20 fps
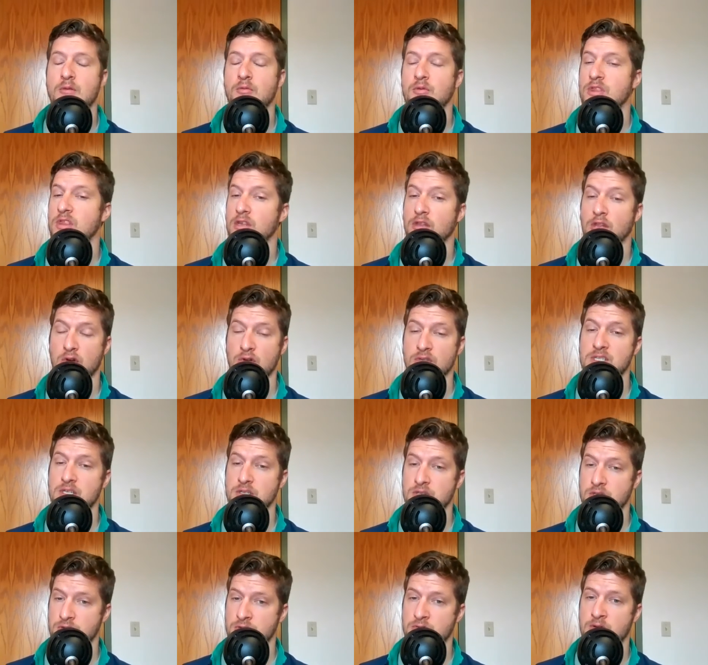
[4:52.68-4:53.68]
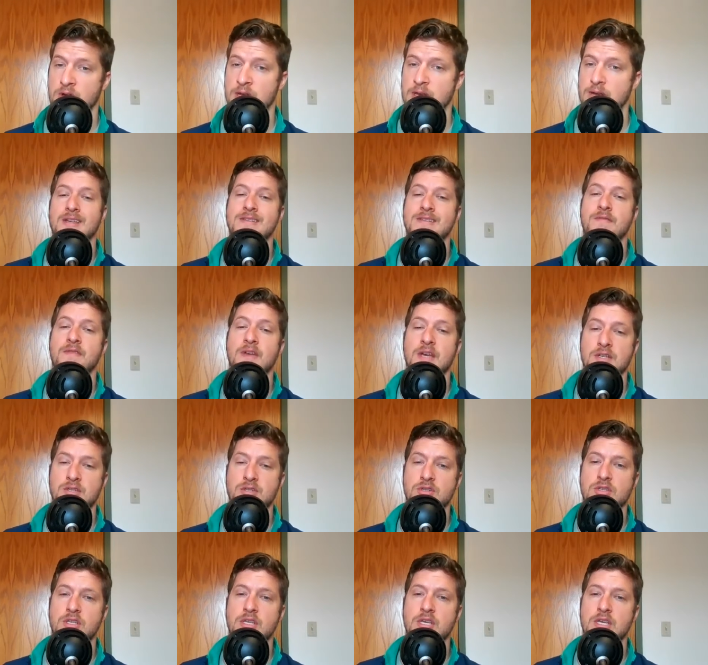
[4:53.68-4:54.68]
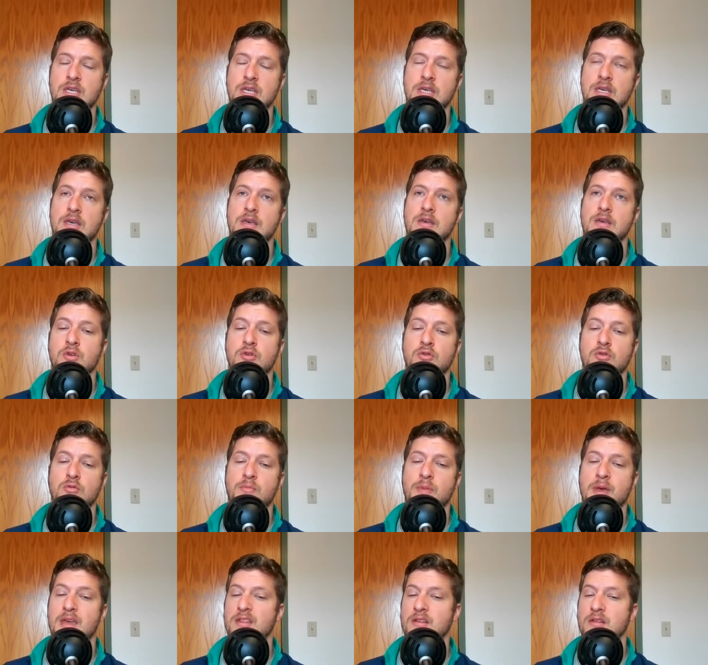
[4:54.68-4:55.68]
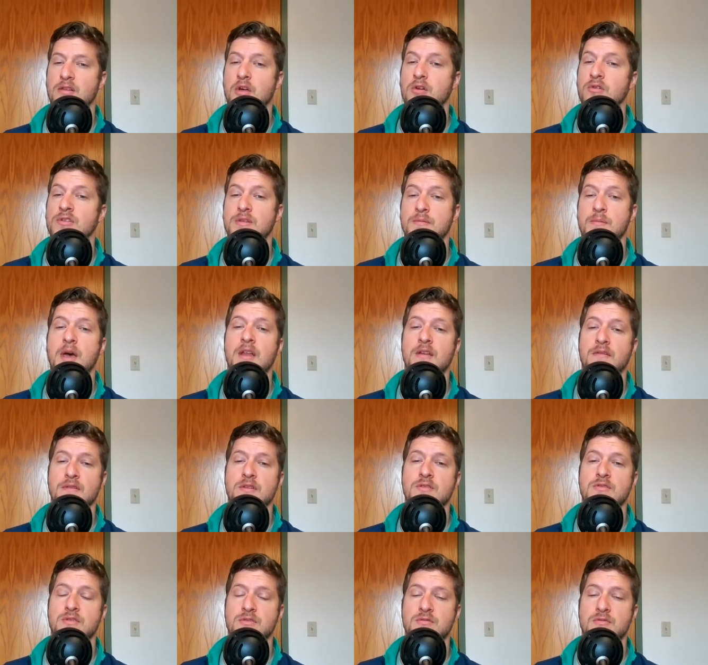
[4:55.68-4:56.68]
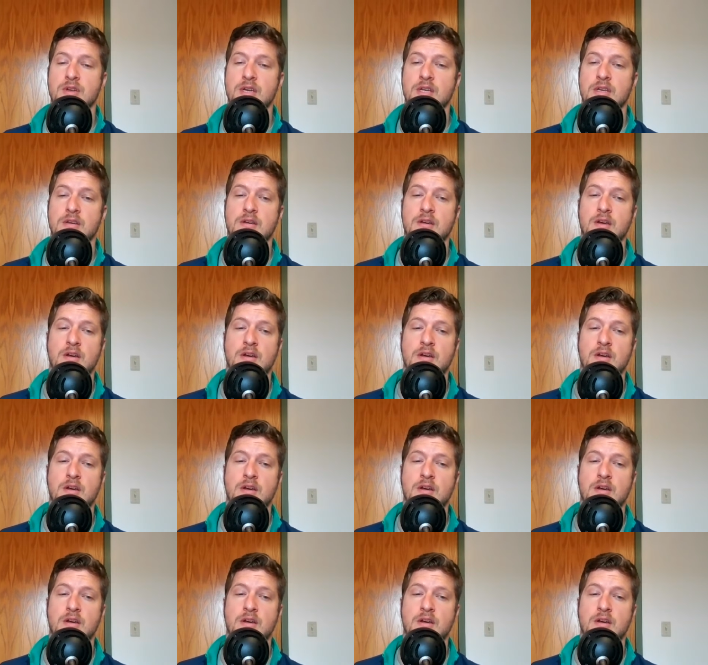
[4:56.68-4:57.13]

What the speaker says: with the lowest interest rate, because eventually you'll pay the lowest amount of interest rate